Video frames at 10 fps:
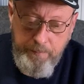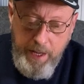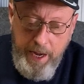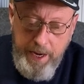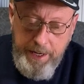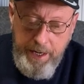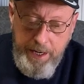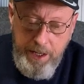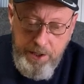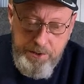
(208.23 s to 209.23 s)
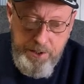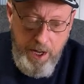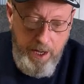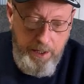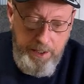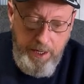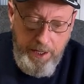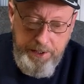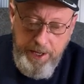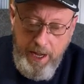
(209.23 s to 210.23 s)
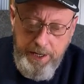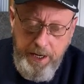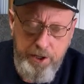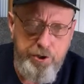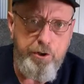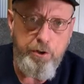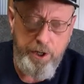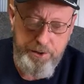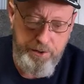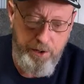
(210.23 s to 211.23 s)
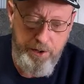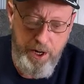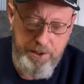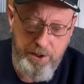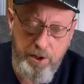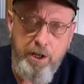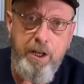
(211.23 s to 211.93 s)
it is I did jewel it, so it doesn't look